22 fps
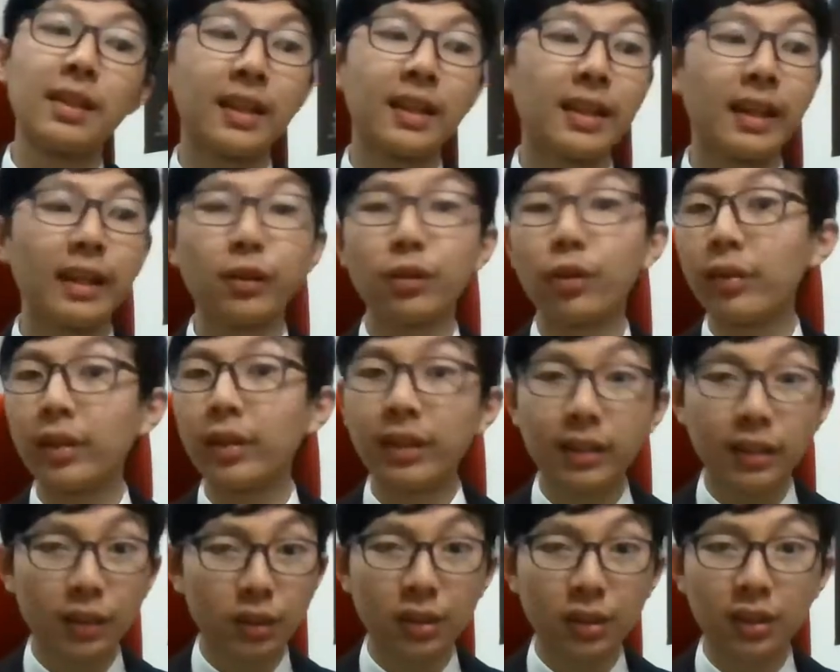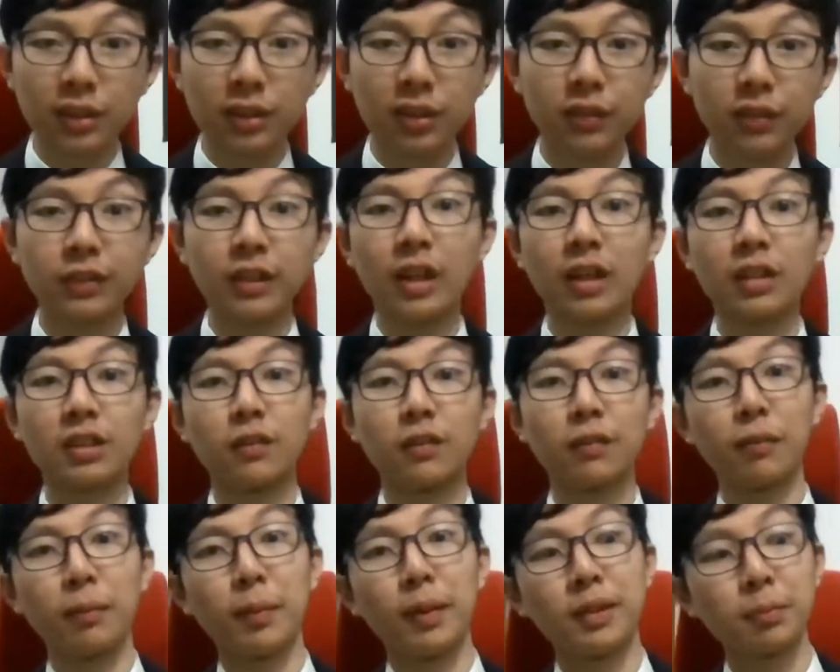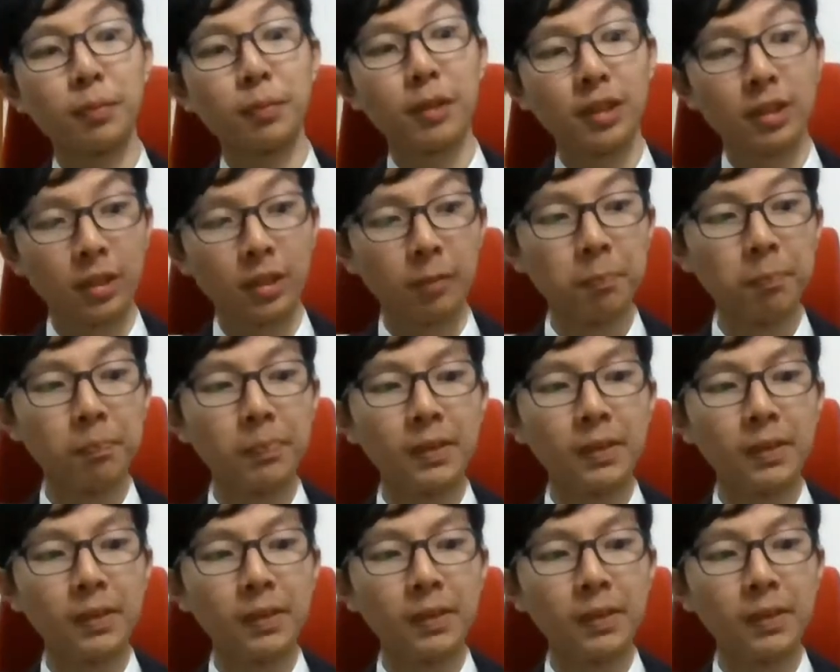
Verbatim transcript: And I don't think this deserves the Oscar for Best Picture.